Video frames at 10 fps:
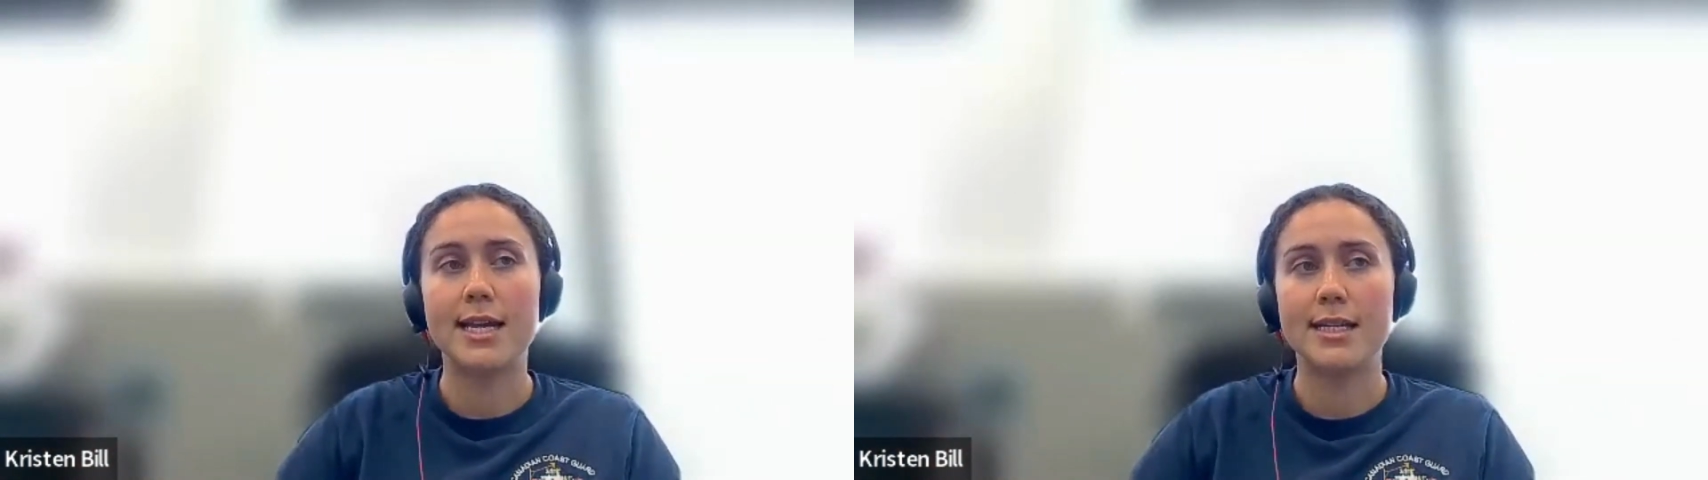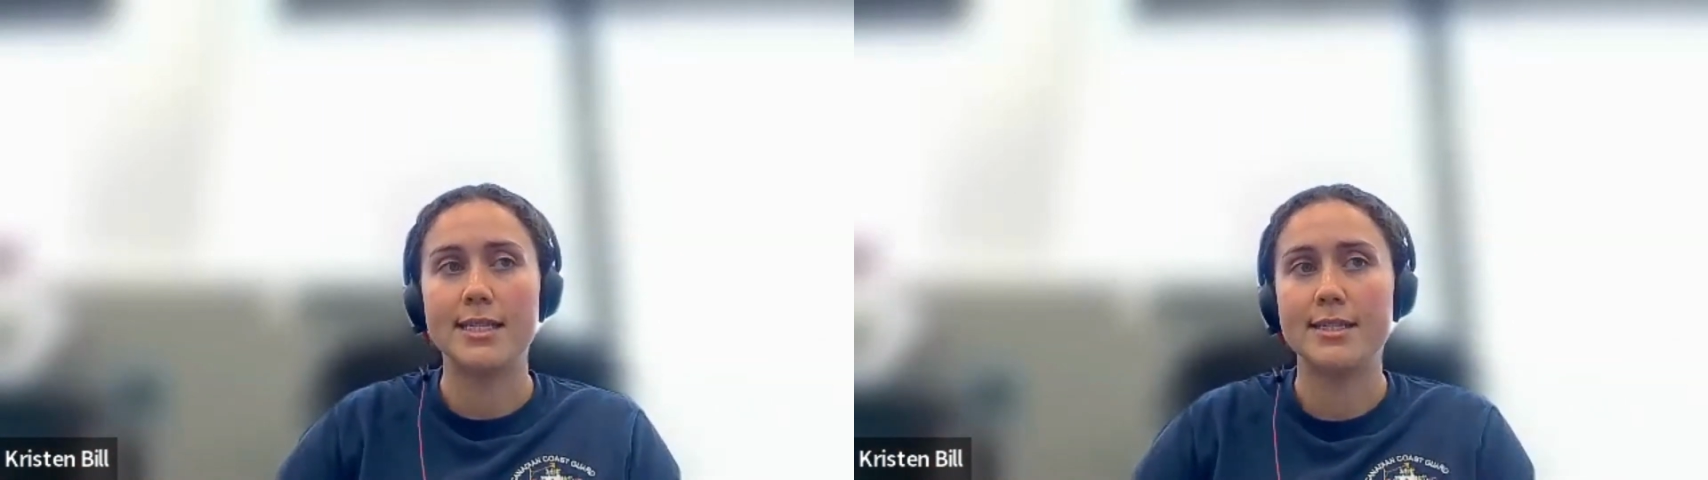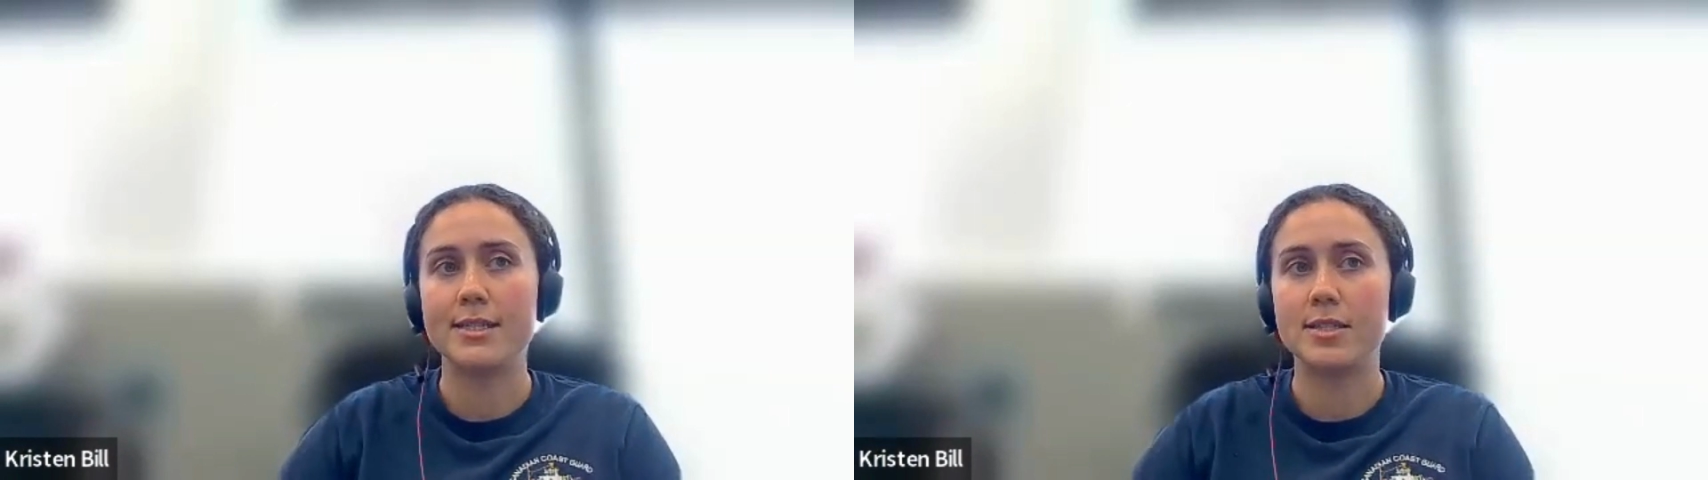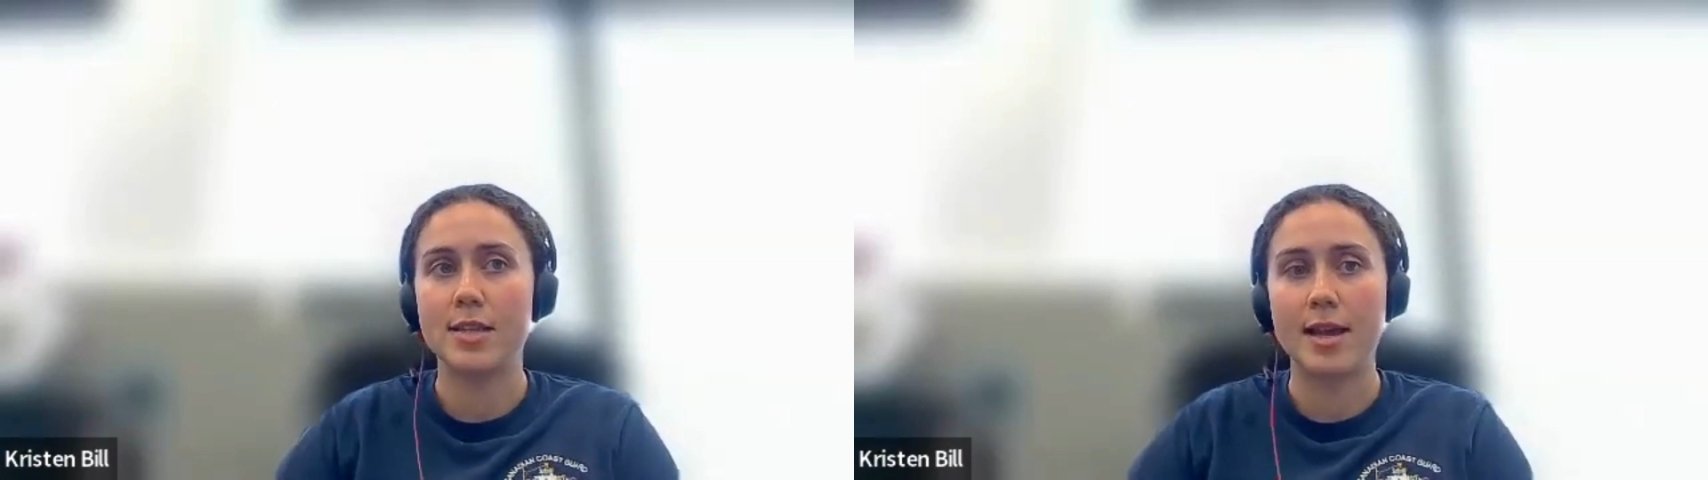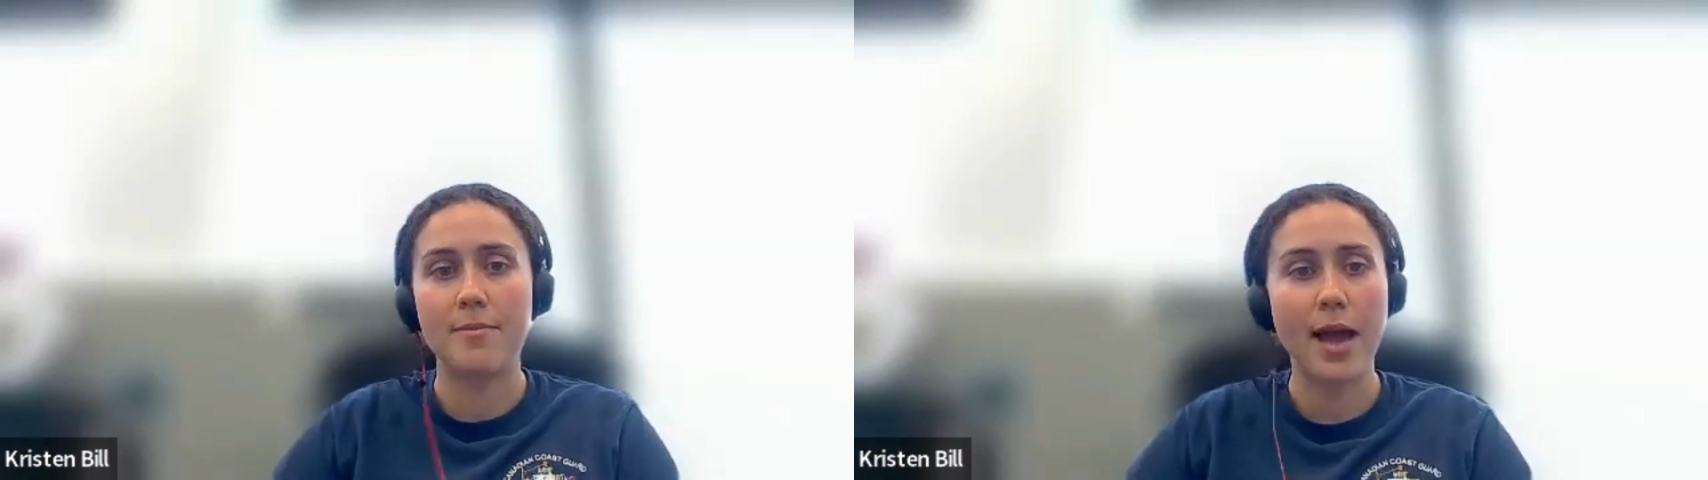and
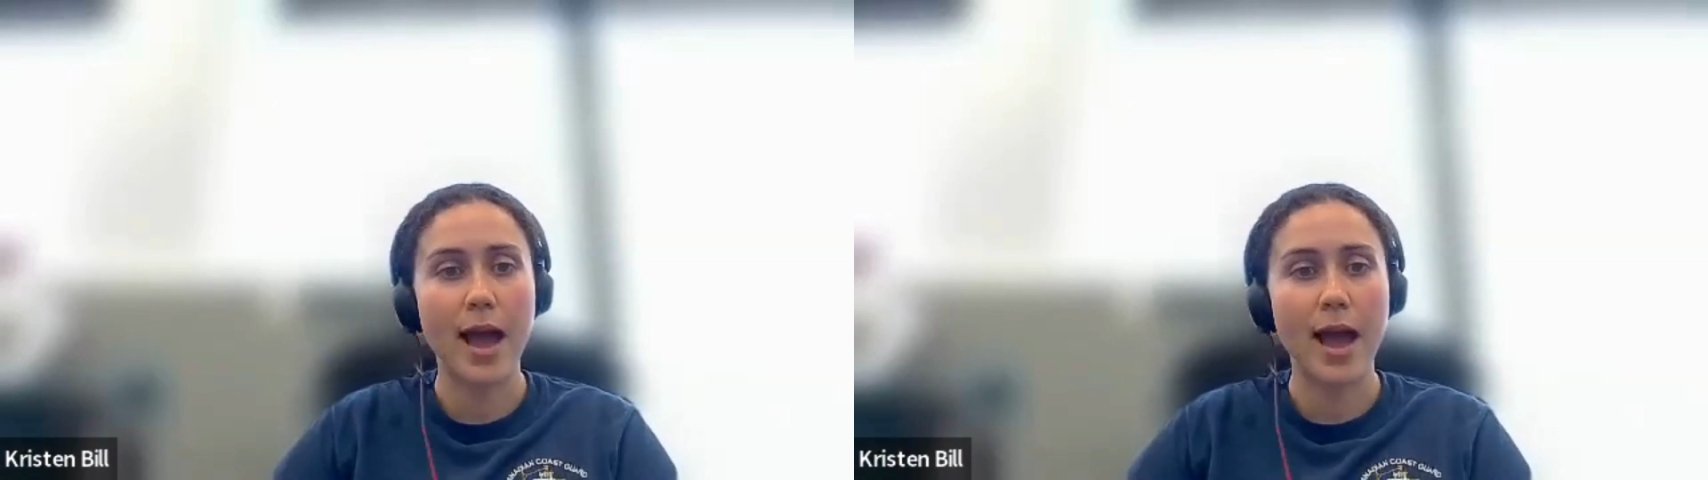I'm